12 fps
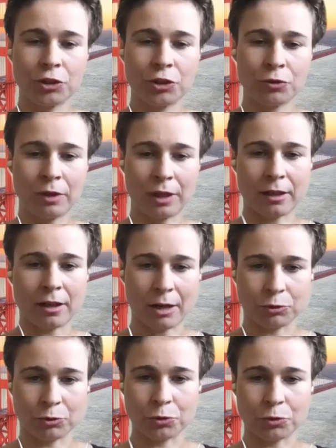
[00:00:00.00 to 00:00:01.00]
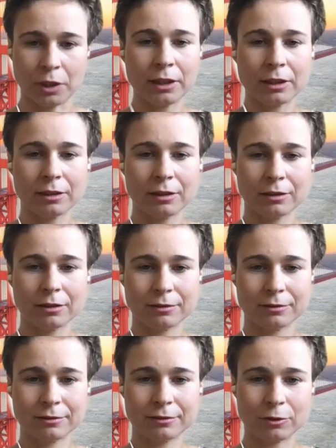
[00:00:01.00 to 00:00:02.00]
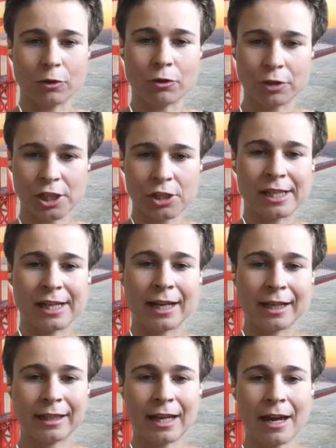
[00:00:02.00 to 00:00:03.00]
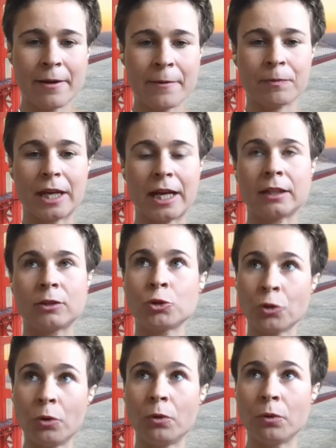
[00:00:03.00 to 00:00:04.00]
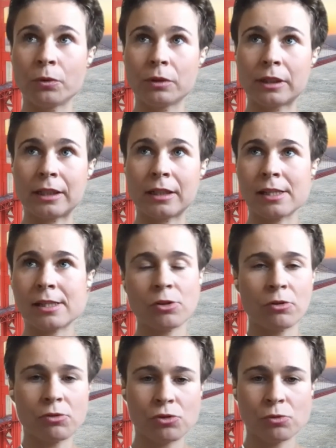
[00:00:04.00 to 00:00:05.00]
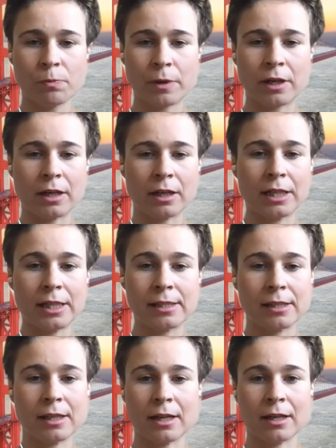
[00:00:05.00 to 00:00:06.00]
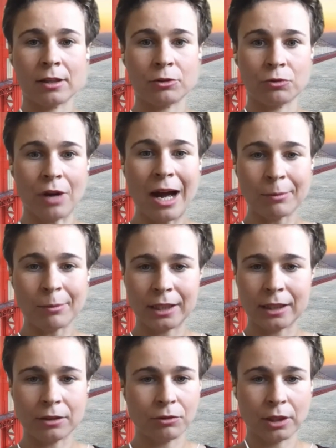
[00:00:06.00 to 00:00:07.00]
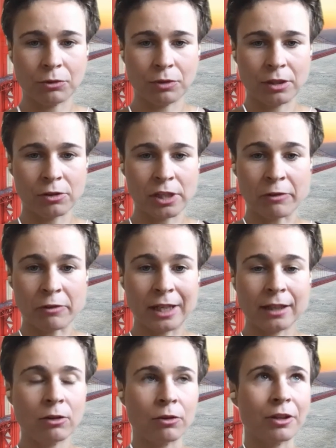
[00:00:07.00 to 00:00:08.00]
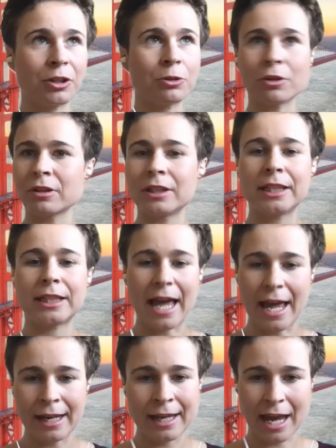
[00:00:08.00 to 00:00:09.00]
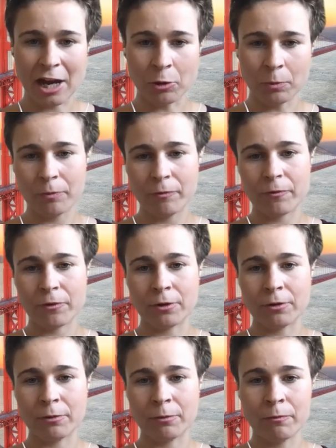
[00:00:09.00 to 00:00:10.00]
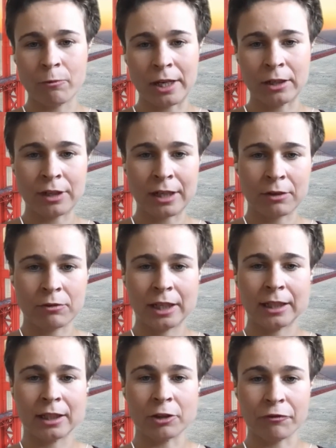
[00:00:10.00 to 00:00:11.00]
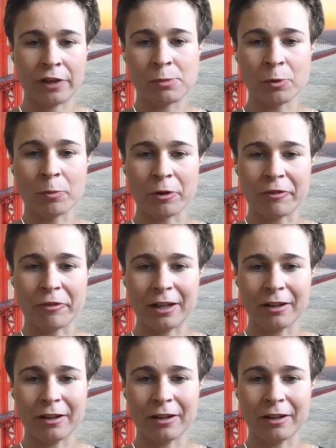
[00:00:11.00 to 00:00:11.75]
learn how to do it, or just select a tool that is so super easy to update that you can do it yourself. Like, look, you don't need any help when you are creating your Facebook profile.